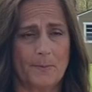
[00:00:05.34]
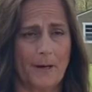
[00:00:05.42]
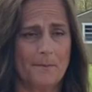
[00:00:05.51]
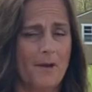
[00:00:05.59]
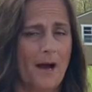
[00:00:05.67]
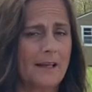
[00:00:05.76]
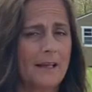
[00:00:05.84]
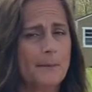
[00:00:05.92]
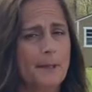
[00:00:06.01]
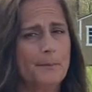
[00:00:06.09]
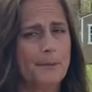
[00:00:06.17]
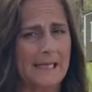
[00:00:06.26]
I'm not going to
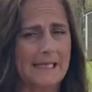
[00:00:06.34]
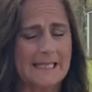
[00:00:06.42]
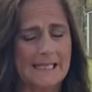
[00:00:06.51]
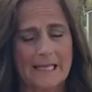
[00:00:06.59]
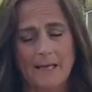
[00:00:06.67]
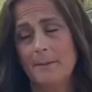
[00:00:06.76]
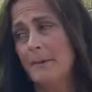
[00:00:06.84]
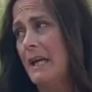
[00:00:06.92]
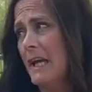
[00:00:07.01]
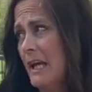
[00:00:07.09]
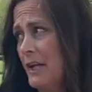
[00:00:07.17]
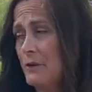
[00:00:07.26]
be planting them
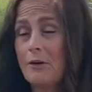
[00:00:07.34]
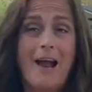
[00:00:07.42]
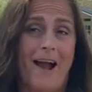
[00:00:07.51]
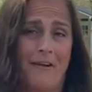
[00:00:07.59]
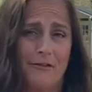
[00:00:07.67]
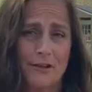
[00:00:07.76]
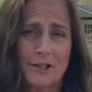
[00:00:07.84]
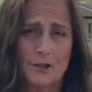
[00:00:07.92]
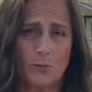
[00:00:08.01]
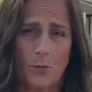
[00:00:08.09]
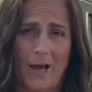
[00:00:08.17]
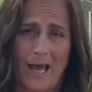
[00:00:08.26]
in your average
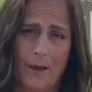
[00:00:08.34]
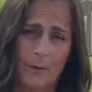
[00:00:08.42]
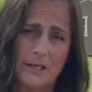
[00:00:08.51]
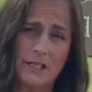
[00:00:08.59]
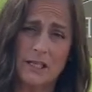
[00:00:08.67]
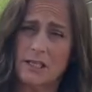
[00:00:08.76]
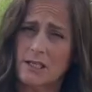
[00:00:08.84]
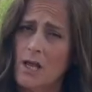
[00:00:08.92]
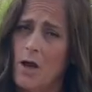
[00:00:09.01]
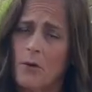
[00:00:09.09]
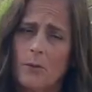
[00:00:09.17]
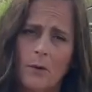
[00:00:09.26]
way, which is
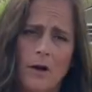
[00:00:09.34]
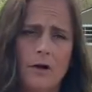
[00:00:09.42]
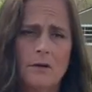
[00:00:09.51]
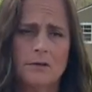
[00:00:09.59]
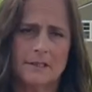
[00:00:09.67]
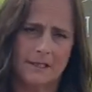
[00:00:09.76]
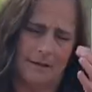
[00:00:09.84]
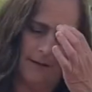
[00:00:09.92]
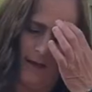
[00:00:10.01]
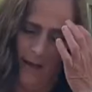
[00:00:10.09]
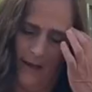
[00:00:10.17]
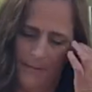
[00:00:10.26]
rows
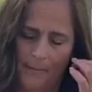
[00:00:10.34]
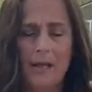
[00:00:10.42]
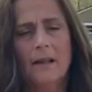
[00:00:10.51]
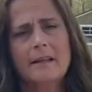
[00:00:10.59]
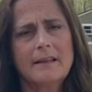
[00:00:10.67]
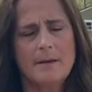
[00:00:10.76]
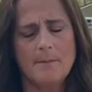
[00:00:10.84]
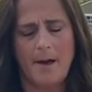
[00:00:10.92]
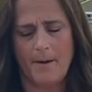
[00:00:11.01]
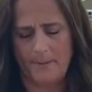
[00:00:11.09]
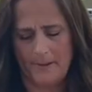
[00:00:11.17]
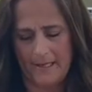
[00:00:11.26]
and hilling them
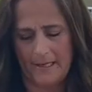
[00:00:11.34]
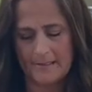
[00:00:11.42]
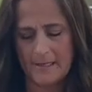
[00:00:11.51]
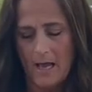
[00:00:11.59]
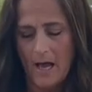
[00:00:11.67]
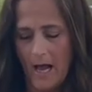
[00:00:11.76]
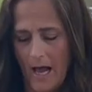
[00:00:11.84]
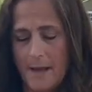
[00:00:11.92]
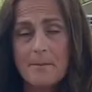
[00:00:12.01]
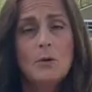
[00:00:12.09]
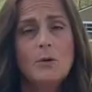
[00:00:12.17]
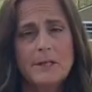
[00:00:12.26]
up and things.
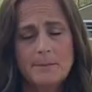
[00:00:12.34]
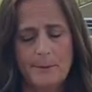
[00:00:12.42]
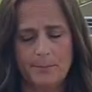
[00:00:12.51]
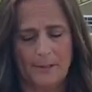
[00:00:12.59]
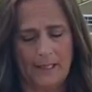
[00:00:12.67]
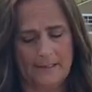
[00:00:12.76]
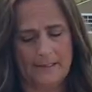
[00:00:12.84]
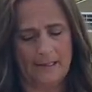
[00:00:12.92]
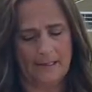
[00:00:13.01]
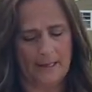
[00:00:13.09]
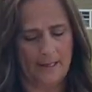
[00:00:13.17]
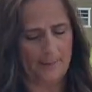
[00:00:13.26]
I'm going to be
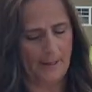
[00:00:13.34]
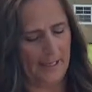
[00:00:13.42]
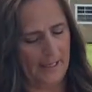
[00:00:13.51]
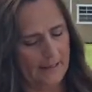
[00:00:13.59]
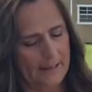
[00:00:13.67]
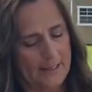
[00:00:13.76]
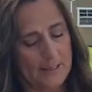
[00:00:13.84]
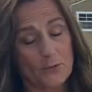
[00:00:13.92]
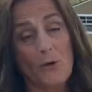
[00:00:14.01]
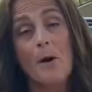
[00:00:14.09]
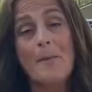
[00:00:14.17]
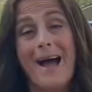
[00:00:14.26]
planting them in these
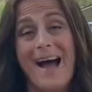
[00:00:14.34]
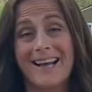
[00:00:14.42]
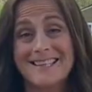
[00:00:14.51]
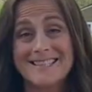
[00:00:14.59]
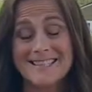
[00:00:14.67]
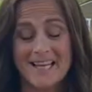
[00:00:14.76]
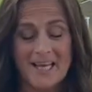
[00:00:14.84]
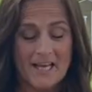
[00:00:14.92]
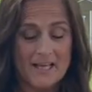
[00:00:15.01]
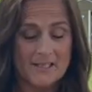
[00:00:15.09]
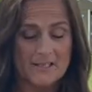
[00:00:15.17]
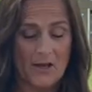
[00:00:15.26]
grow bags.
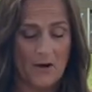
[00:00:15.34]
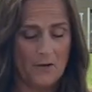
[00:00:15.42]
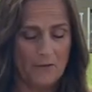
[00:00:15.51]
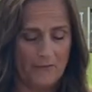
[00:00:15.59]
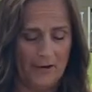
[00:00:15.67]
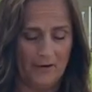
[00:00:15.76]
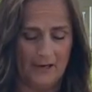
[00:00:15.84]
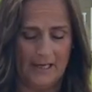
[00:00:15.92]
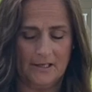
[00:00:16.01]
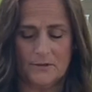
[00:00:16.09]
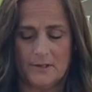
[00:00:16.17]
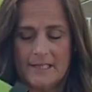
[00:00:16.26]
So very
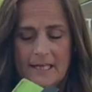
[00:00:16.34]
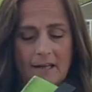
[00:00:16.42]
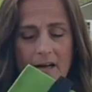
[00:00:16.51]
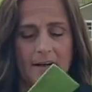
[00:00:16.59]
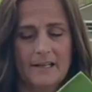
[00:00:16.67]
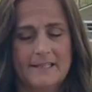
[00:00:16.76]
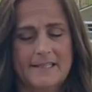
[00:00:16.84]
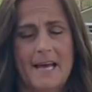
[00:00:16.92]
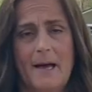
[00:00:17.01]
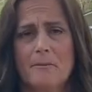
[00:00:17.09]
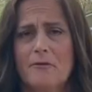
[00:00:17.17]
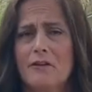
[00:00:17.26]
interesting
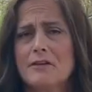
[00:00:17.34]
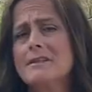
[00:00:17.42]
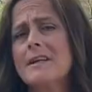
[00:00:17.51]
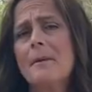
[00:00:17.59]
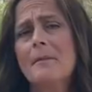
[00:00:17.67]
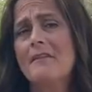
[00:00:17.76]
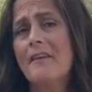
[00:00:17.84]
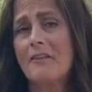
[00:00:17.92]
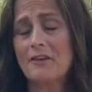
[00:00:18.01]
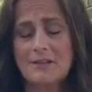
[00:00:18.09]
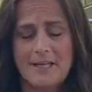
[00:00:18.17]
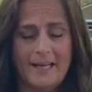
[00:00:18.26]
concept. First time I've
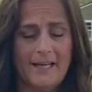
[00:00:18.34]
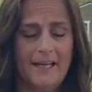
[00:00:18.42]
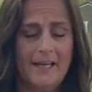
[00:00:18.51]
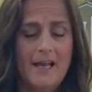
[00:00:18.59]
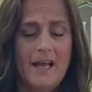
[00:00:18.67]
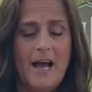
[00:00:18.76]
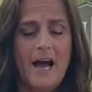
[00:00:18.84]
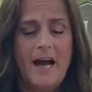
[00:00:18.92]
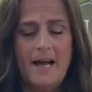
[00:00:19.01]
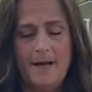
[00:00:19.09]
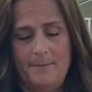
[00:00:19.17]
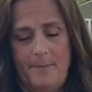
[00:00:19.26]
ever done it.
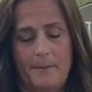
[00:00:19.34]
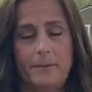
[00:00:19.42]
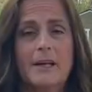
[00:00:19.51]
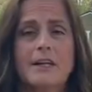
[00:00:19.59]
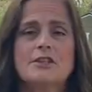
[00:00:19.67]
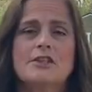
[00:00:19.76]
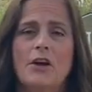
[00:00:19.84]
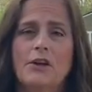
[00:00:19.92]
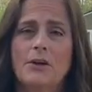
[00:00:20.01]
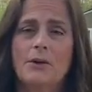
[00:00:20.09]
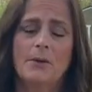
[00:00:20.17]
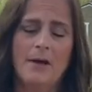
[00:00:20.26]
I'm going to show
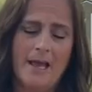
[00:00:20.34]
you